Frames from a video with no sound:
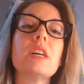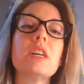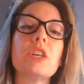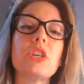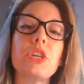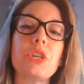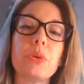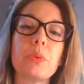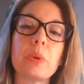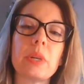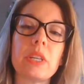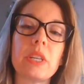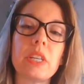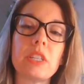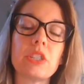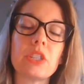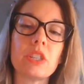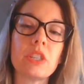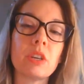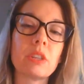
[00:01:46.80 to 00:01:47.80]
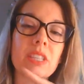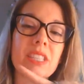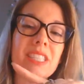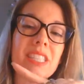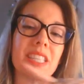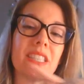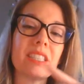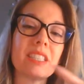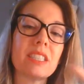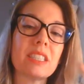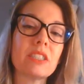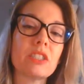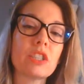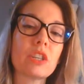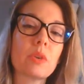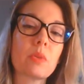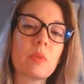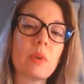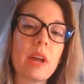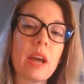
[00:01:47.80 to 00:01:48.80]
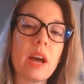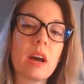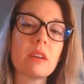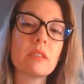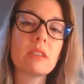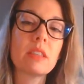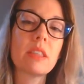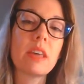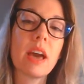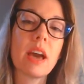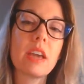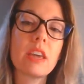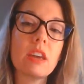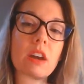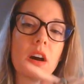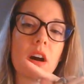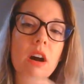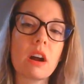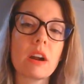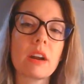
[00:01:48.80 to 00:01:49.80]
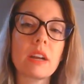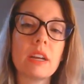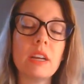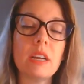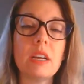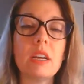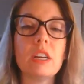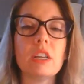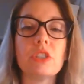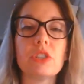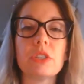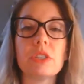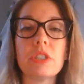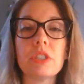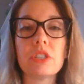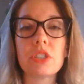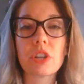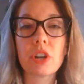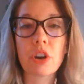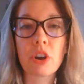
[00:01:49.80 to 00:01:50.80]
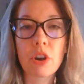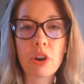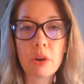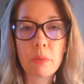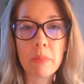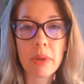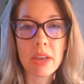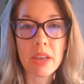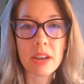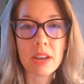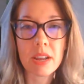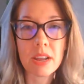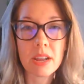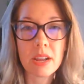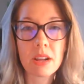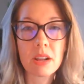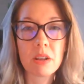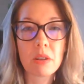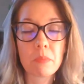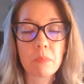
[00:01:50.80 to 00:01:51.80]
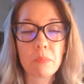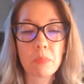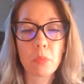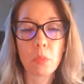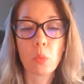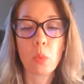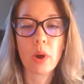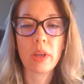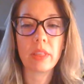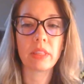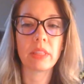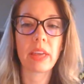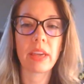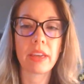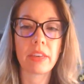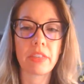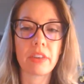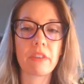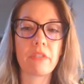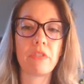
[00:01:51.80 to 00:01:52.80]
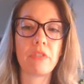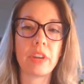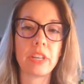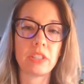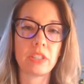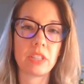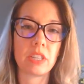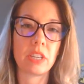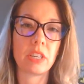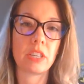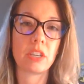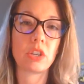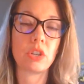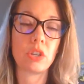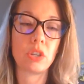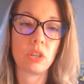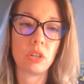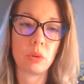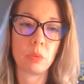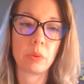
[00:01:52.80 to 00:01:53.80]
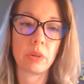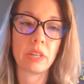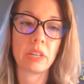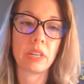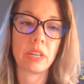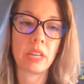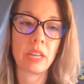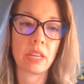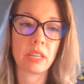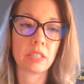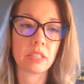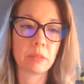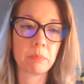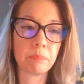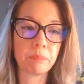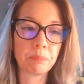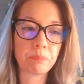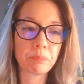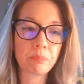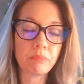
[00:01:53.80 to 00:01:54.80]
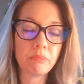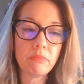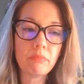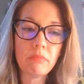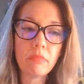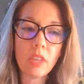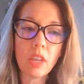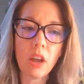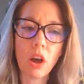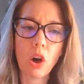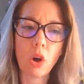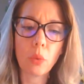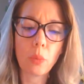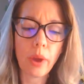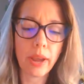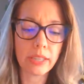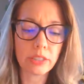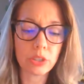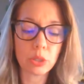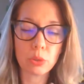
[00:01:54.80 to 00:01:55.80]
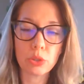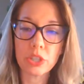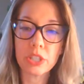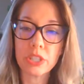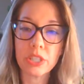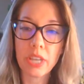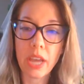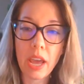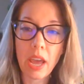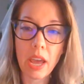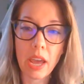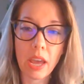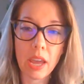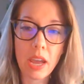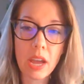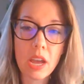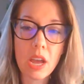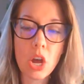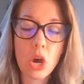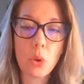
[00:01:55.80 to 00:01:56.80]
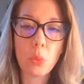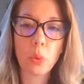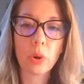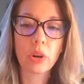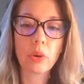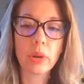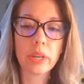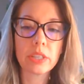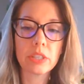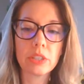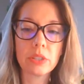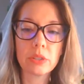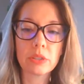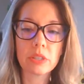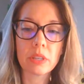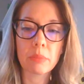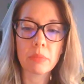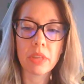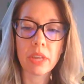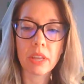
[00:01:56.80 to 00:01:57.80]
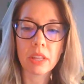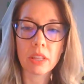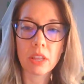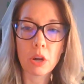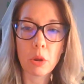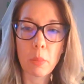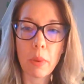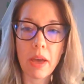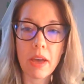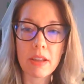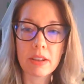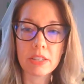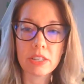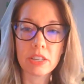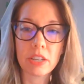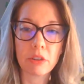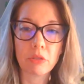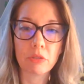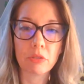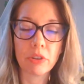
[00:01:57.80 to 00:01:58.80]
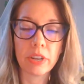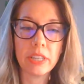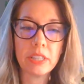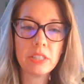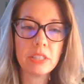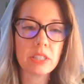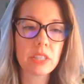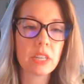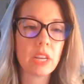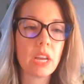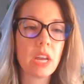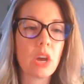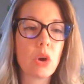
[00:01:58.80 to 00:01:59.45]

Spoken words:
You would need to know the distance around that yard to determine what length of fencing you would need. All right, so today we're going to do something a little bit different.